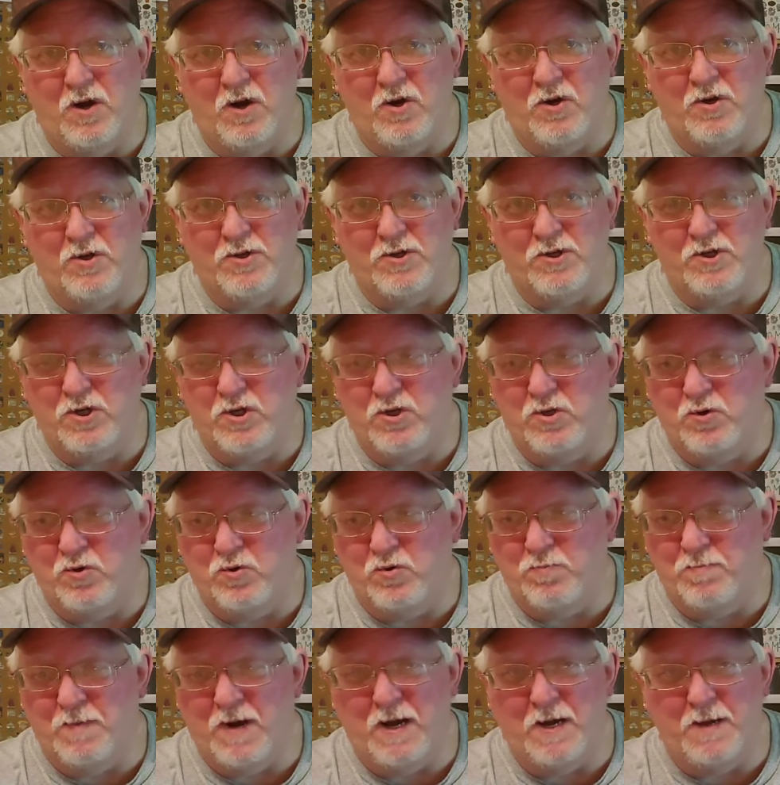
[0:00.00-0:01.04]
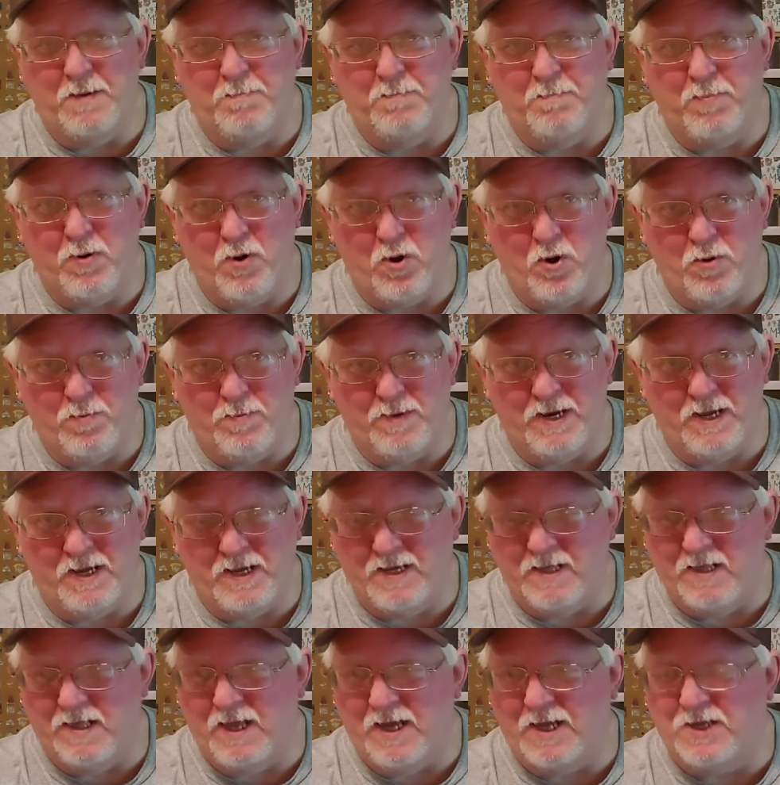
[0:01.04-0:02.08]
onto my permanent
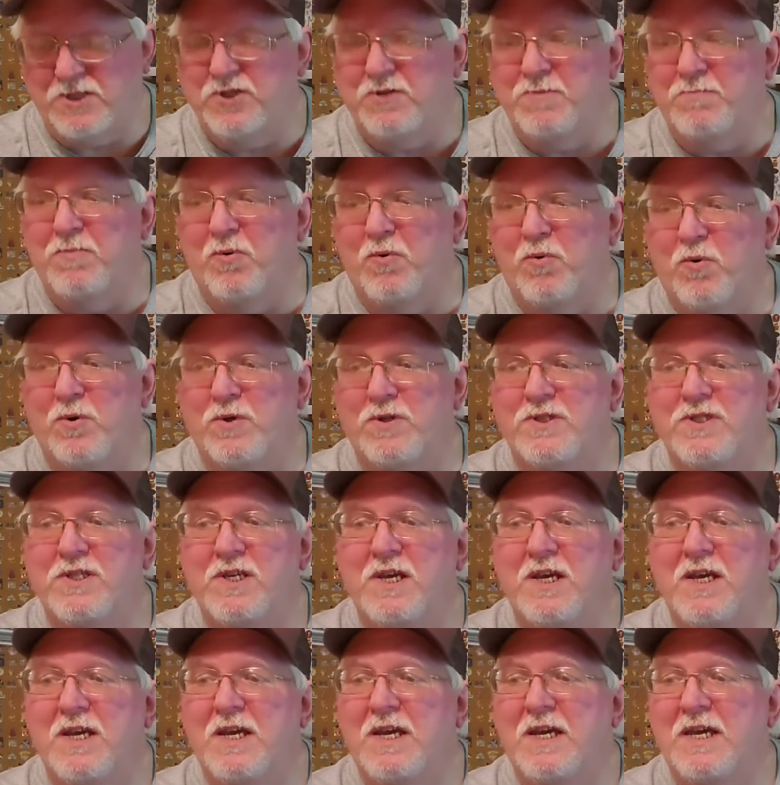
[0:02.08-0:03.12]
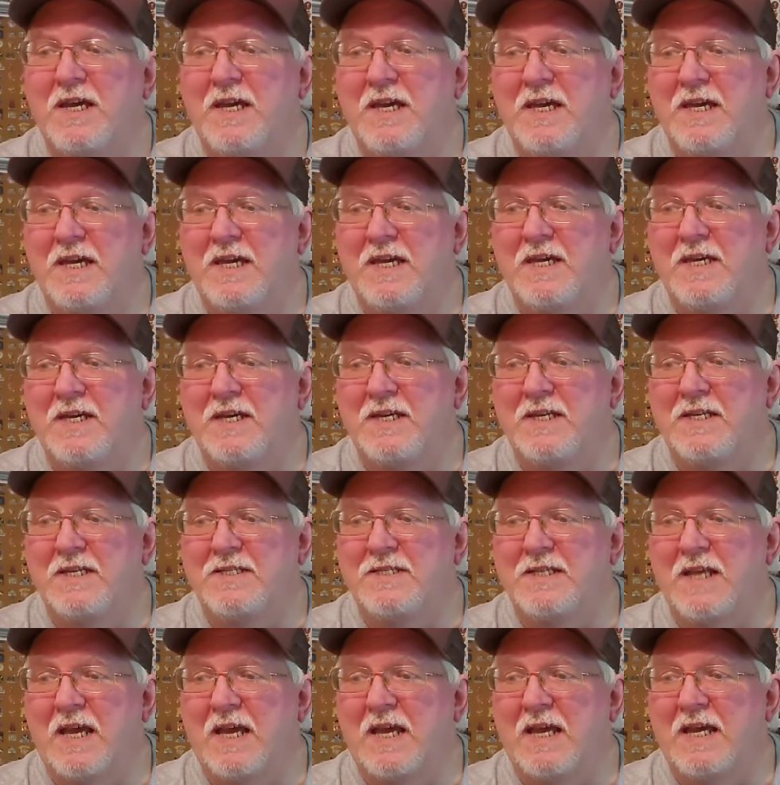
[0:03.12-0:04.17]
collection boards
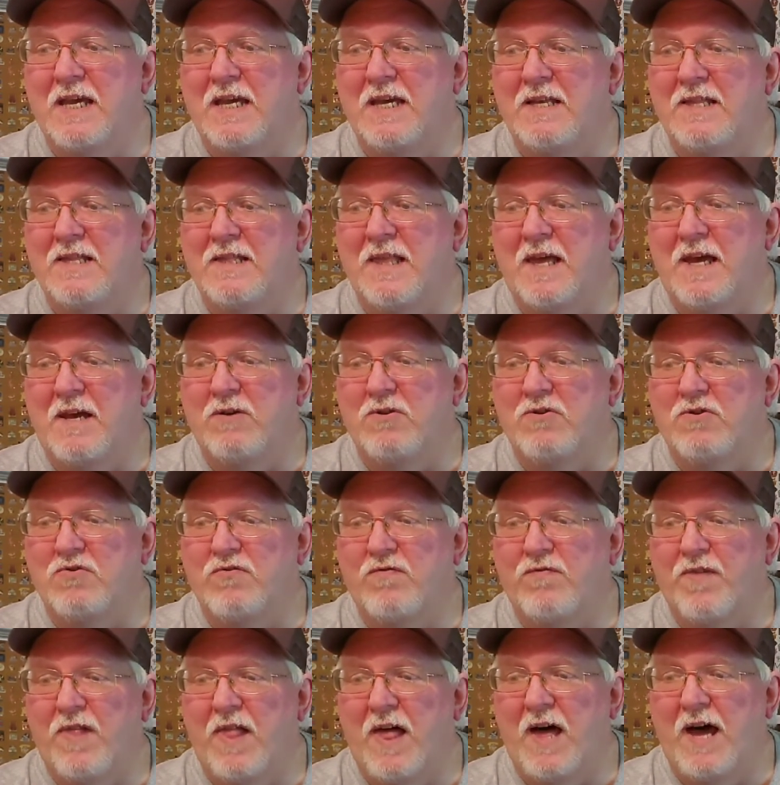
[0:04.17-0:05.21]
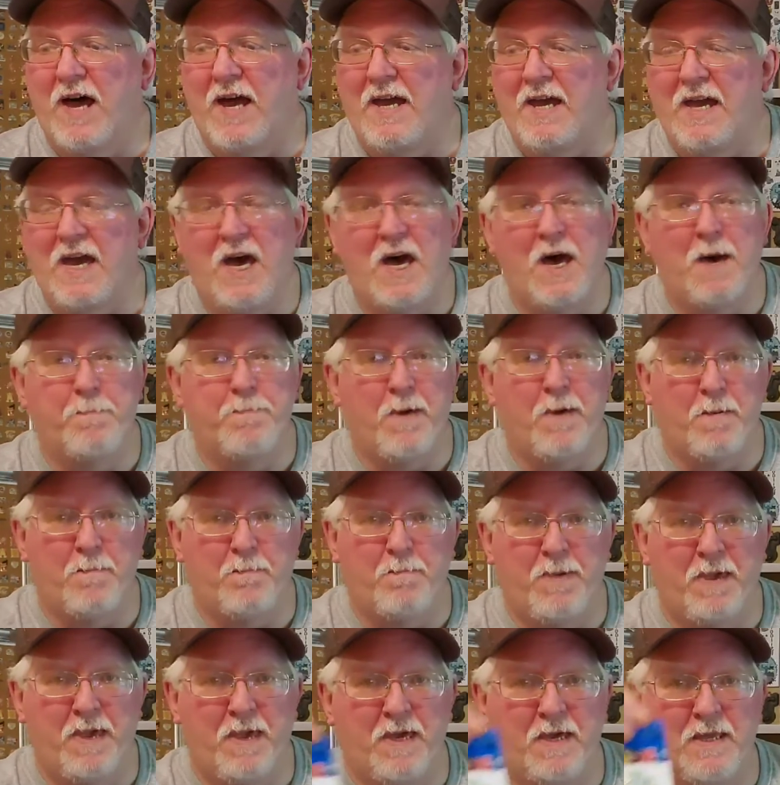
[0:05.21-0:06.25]
is a Loungefly Up
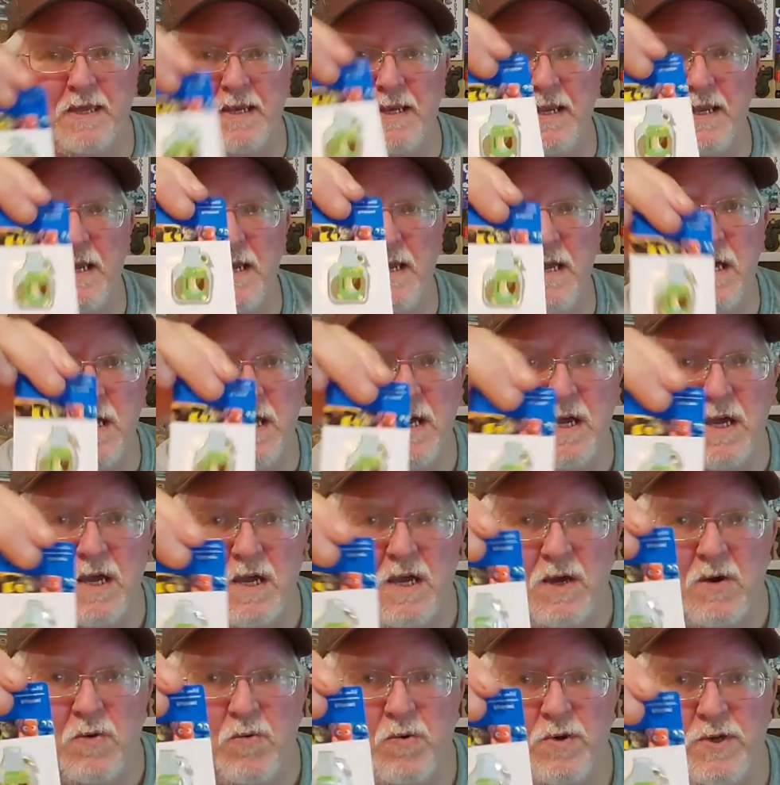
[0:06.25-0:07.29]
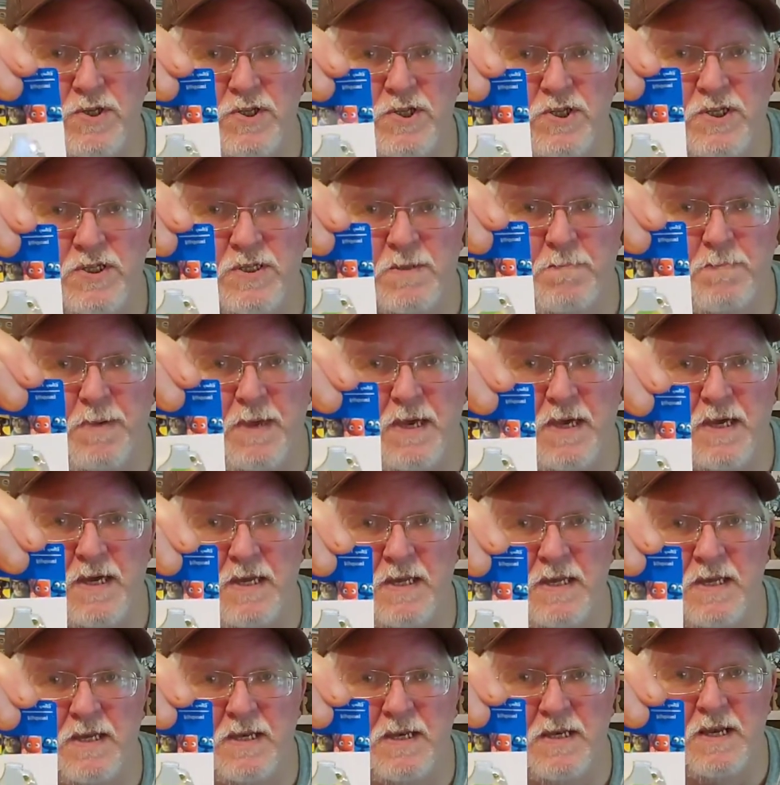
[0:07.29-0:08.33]
pin, which is a
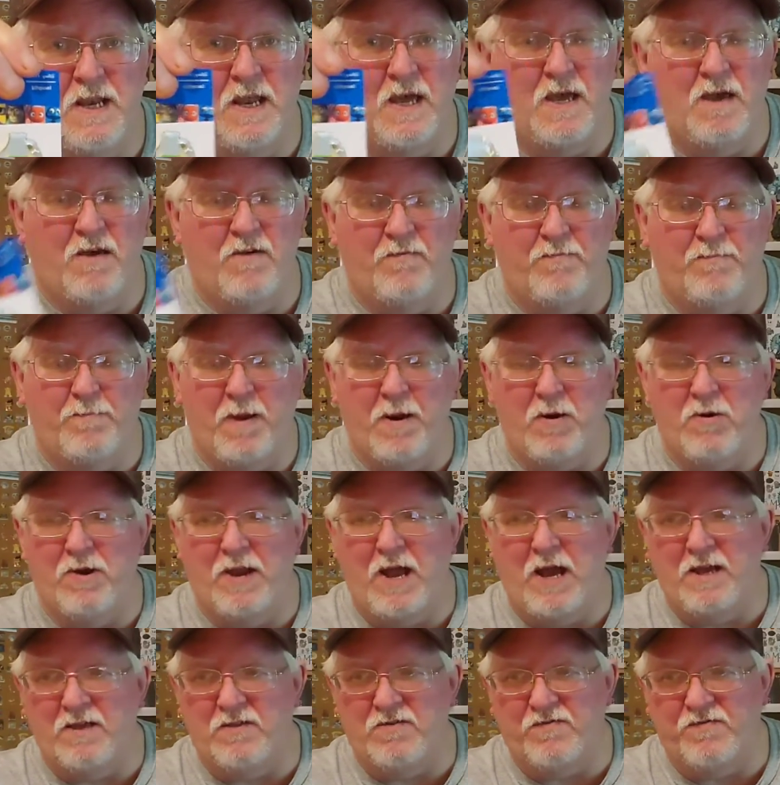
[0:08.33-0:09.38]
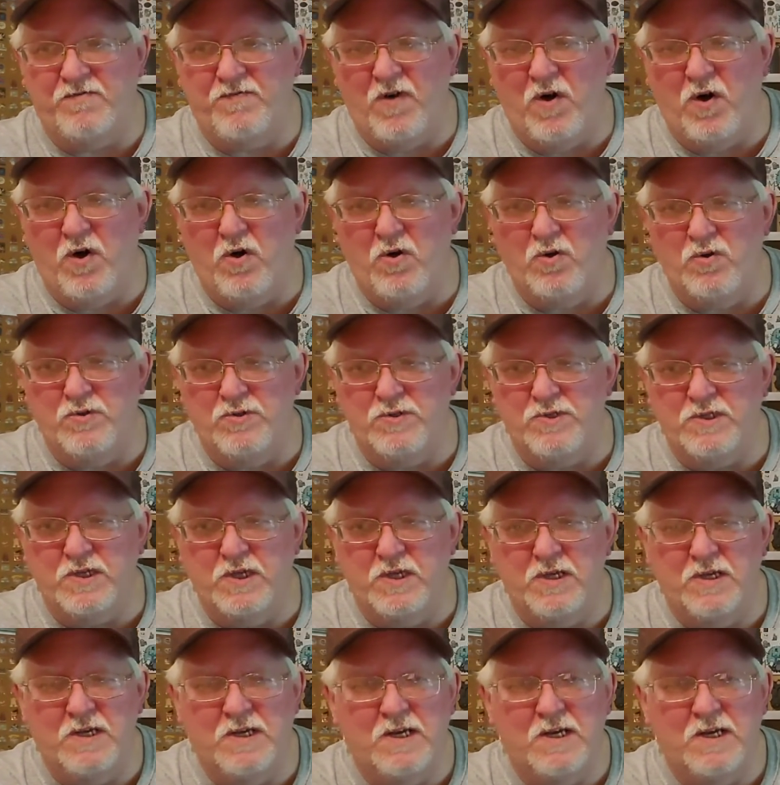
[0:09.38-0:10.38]
pin of Paradise Falls